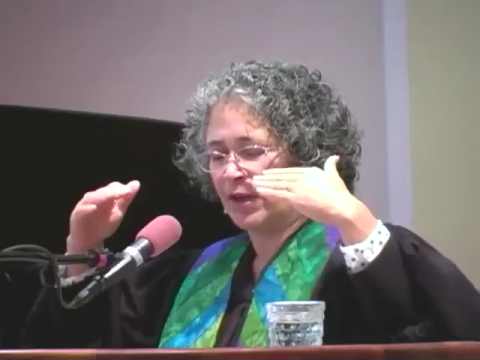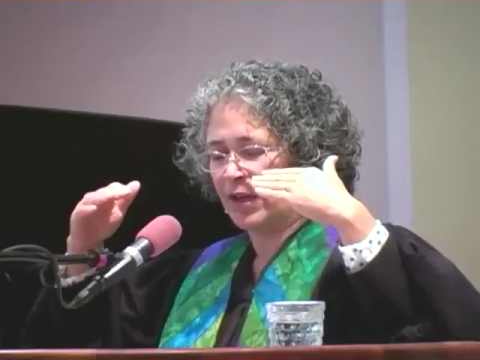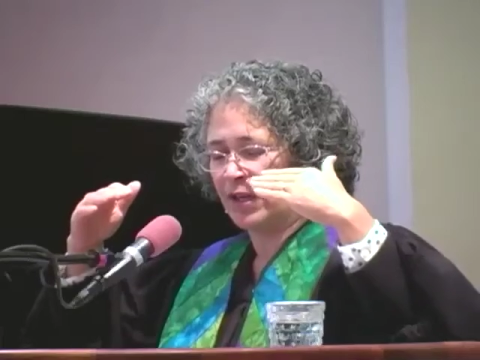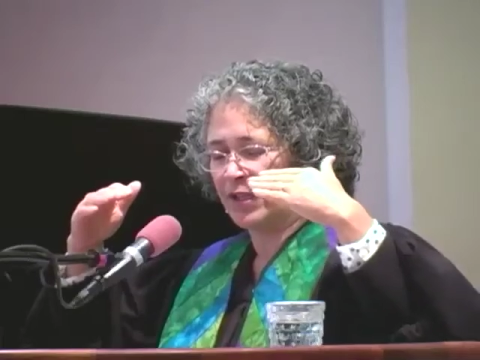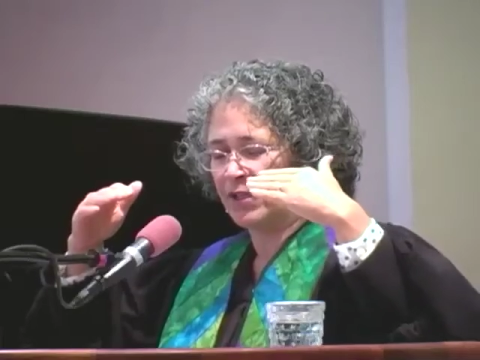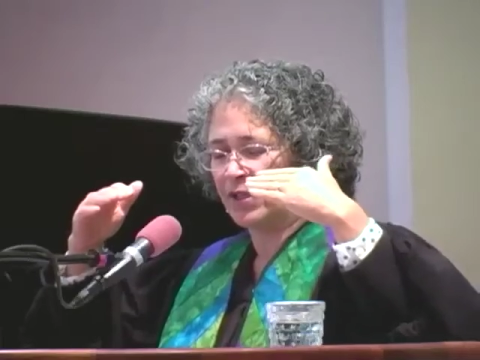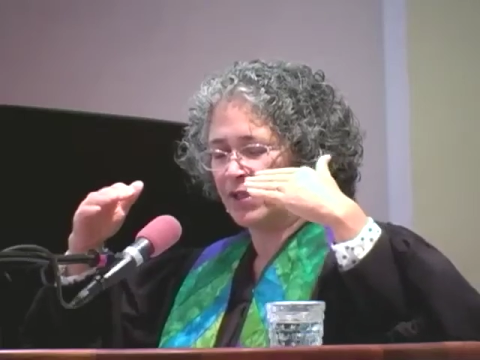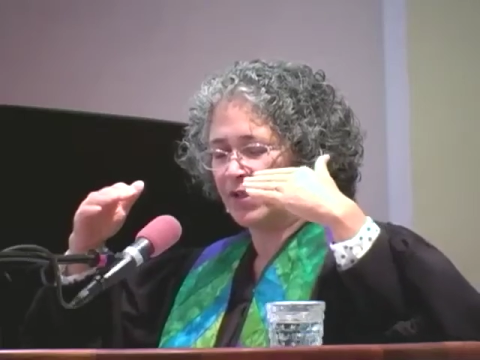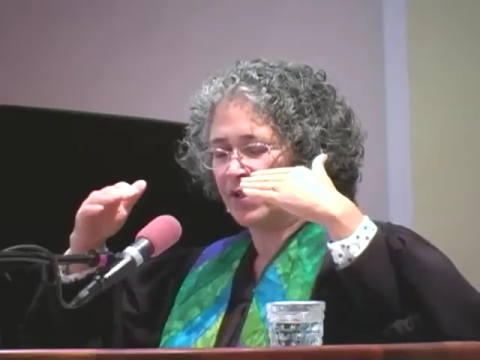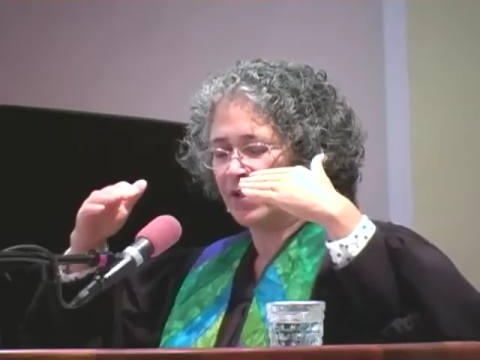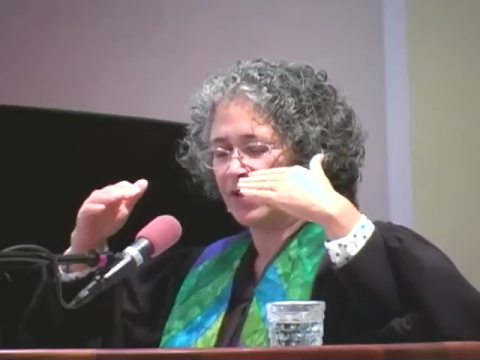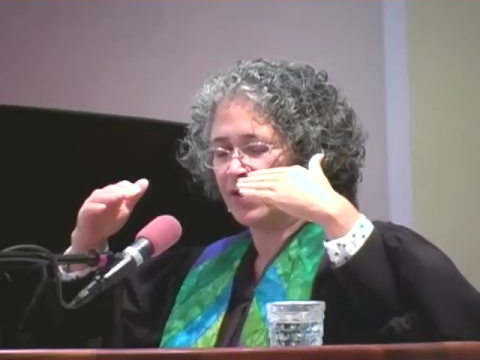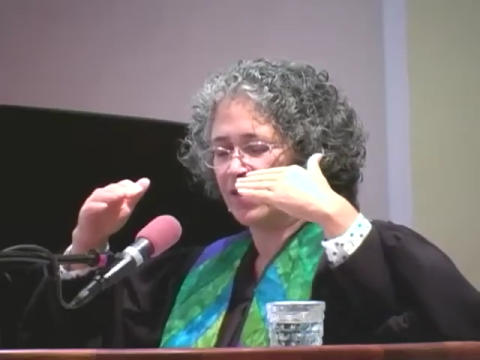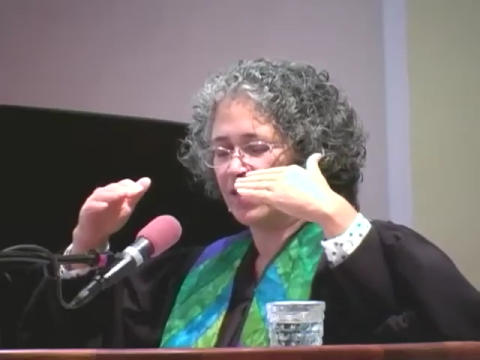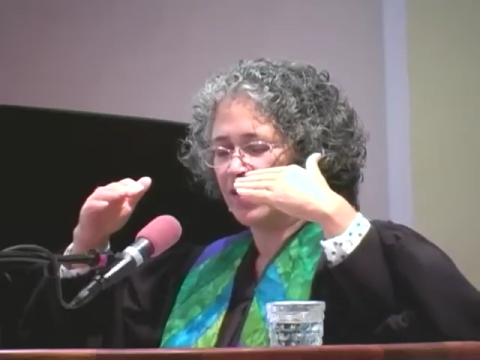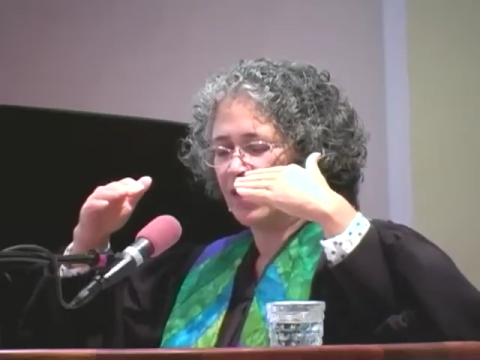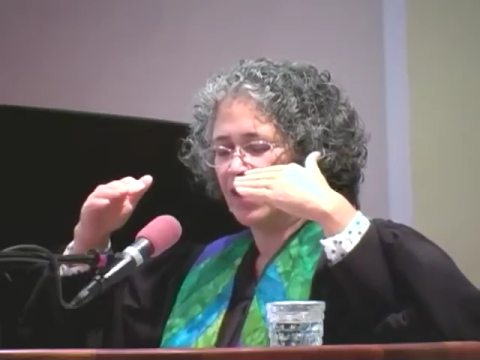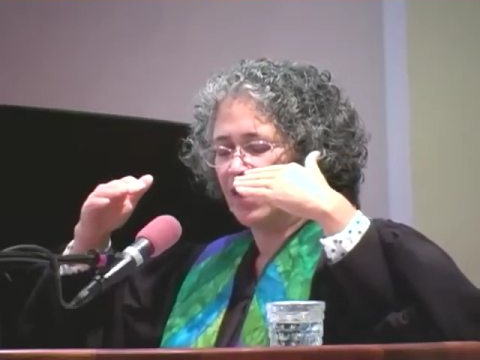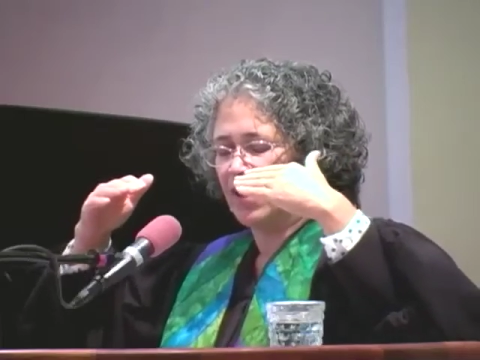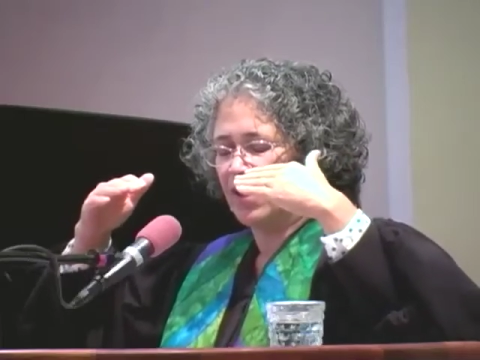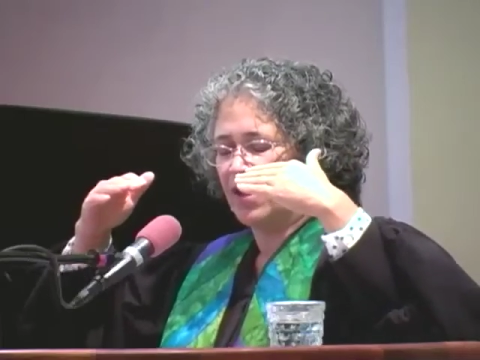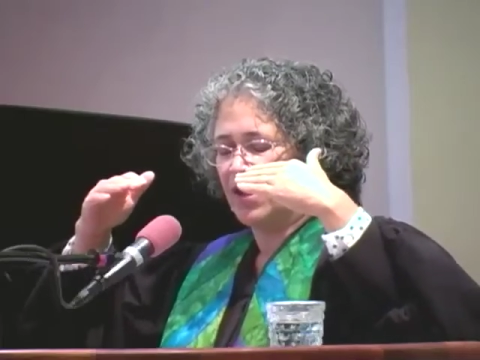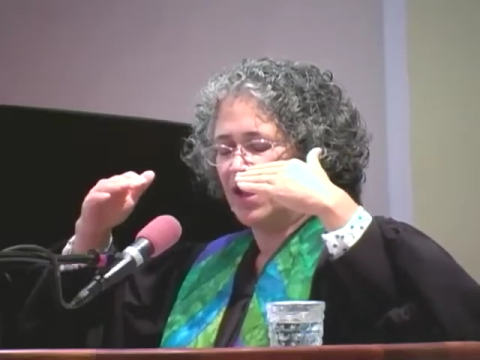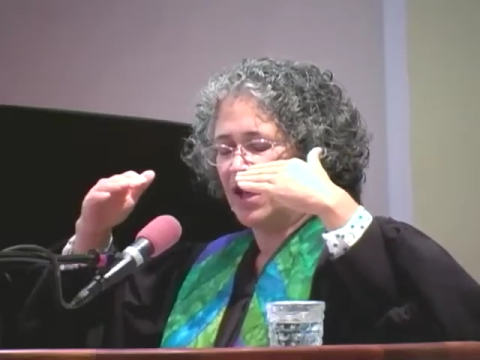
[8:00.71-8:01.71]
practices
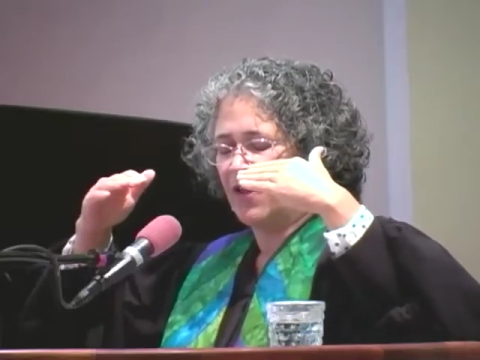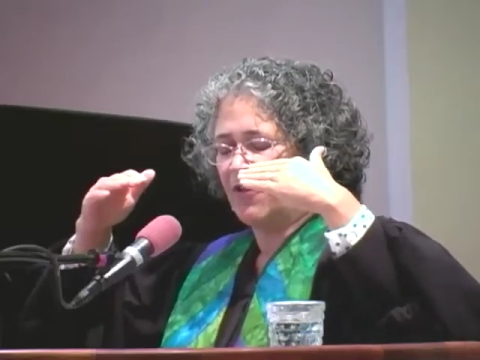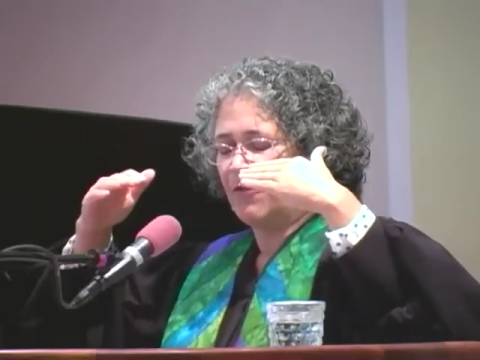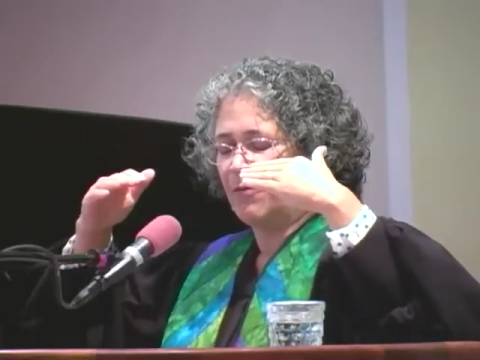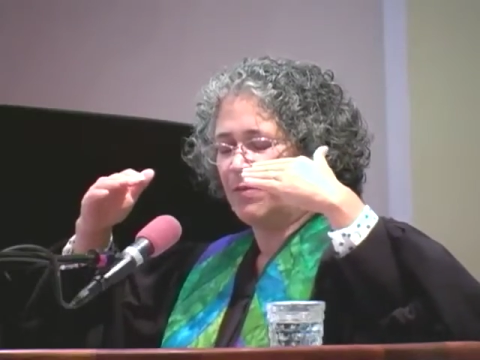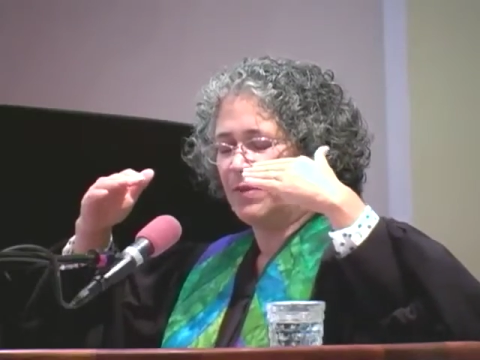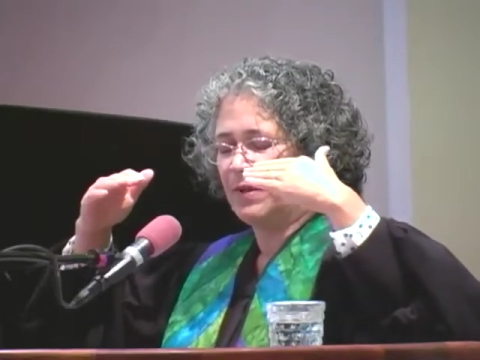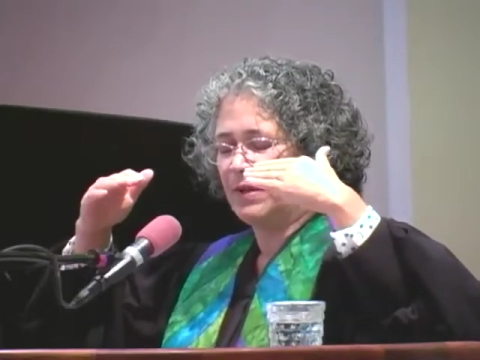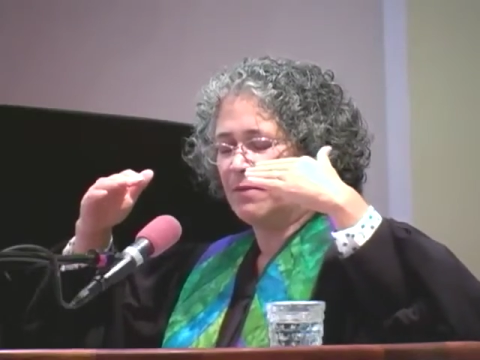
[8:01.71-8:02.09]
have